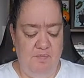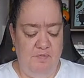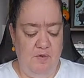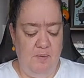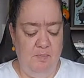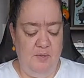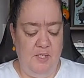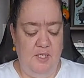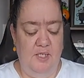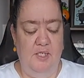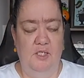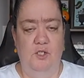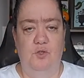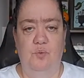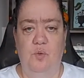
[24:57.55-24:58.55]
from
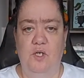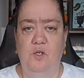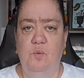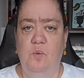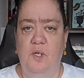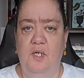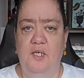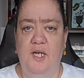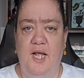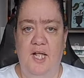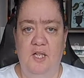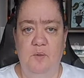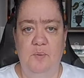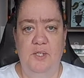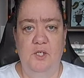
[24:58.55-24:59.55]
the 21
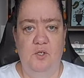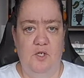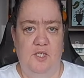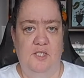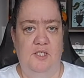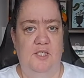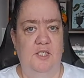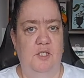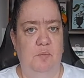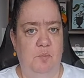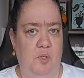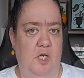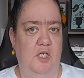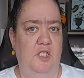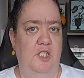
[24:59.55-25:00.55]
Halloween Cross Stitch
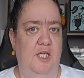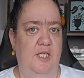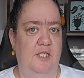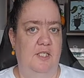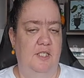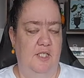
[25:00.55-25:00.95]
Projects